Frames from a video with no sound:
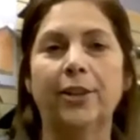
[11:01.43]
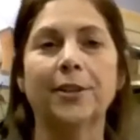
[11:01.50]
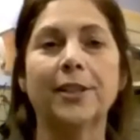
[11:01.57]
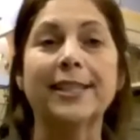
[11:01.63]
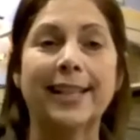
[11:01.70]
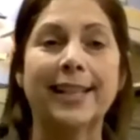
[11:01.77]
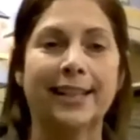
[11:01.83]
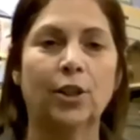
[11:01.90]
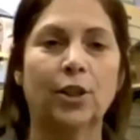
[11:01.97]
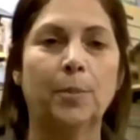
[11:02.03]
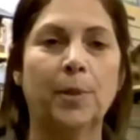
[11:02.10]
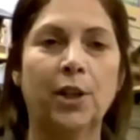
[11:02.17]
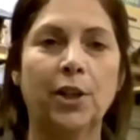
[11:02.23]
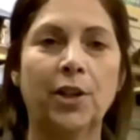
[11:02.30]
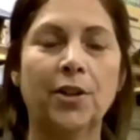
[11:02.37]
the sicker
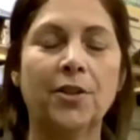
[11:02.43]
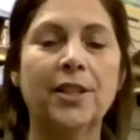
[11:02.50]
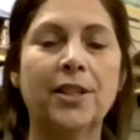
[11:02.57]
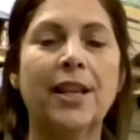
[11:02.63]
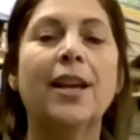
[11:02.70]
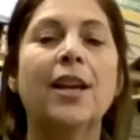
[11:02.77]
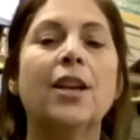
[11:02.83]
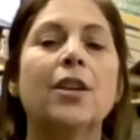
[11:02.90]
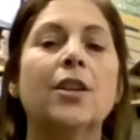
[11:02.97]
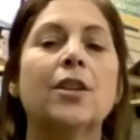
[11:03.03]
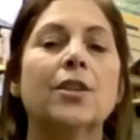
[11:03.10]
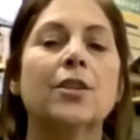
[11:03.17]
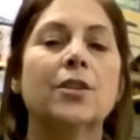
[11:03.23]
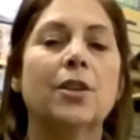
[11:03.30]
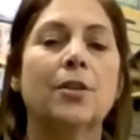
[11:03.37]
birds
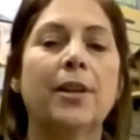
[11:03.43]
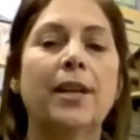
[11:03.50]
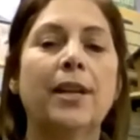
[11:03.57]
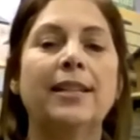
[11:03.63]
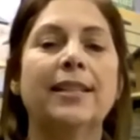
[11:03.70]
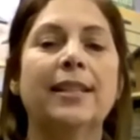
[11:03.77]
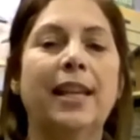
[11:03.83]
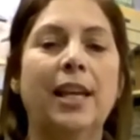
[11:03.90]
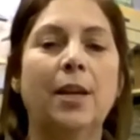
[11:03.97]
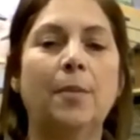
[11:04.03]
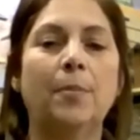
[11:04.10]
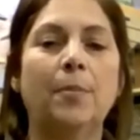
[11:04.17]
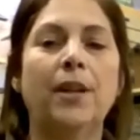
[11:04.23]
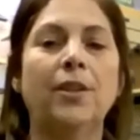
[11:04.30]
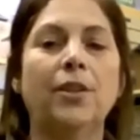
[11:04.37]
so he's
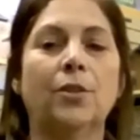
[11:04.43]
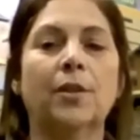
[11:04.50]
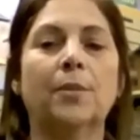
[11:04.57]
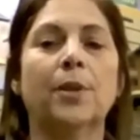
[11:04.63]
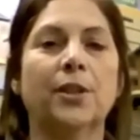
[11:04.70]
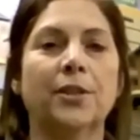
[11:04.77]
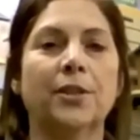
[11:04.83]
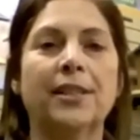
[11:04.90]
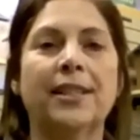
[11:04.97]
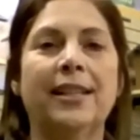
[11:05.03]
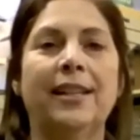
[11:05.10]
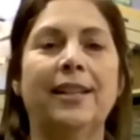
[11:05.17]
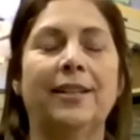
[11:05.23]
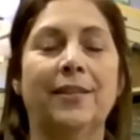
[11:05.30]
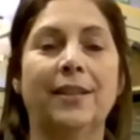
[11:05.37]
keeping your bird,
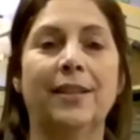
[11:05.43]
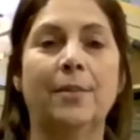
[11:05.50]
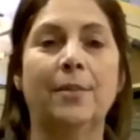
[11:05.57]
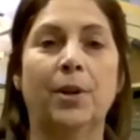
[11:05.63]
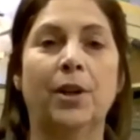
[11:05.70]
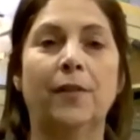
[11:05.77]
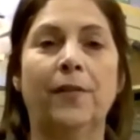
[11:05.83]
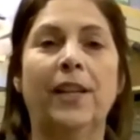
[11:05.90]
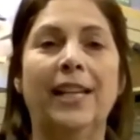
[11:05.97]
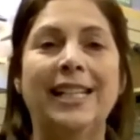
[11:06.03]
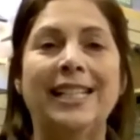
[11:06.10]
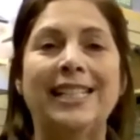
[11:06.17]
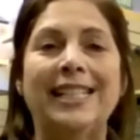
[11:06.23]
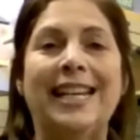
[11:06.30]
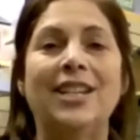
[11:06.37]
seed, bird feeding
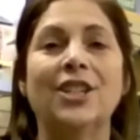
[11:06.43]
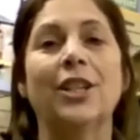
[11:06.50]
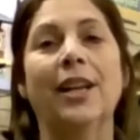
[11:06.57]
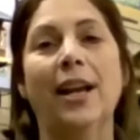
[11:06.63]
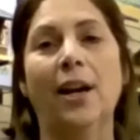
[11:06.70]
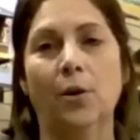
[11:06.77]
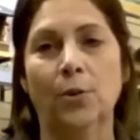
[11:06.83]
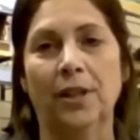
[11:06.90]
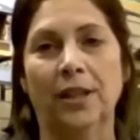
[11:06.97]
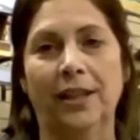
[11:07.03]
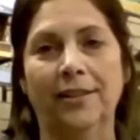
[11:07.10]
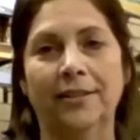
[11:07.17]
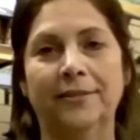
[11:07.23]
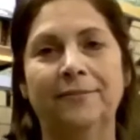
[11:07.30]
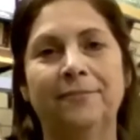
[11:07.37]
station
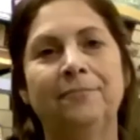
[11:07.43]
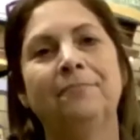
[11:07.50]
healthier.